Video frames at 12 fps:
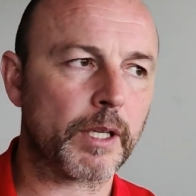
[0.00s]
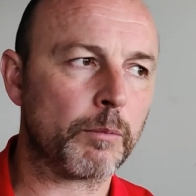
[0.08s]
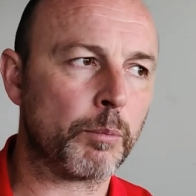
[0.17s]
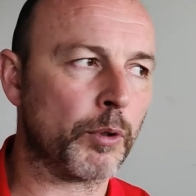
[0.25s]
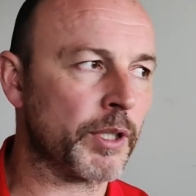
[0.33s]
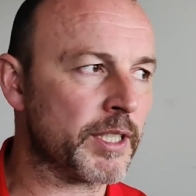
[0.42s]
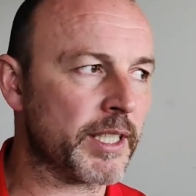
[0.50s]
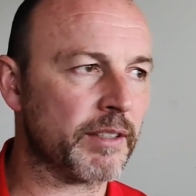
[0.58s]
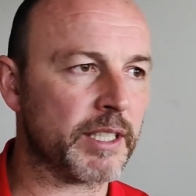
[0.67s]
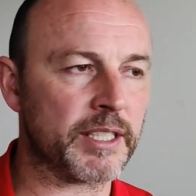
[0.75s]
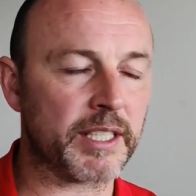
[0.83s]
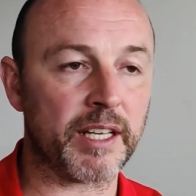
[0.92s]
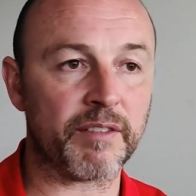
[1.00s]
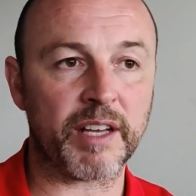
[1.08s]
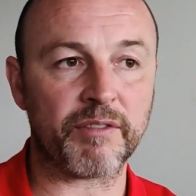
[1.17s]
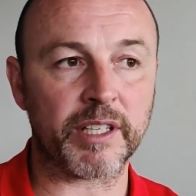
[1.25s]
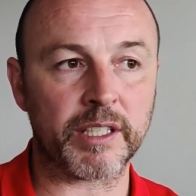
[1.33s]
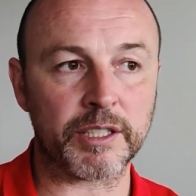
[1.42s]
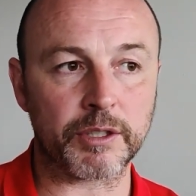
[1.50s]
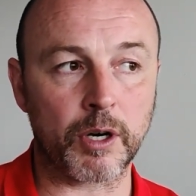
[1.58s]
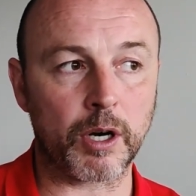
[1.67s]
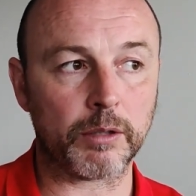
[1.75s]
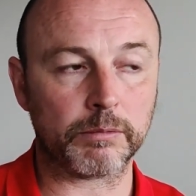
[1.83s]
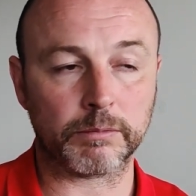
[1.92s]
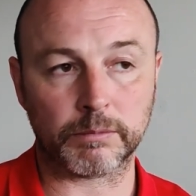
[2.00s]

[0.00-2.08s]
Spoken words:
But he's gave everything he's got,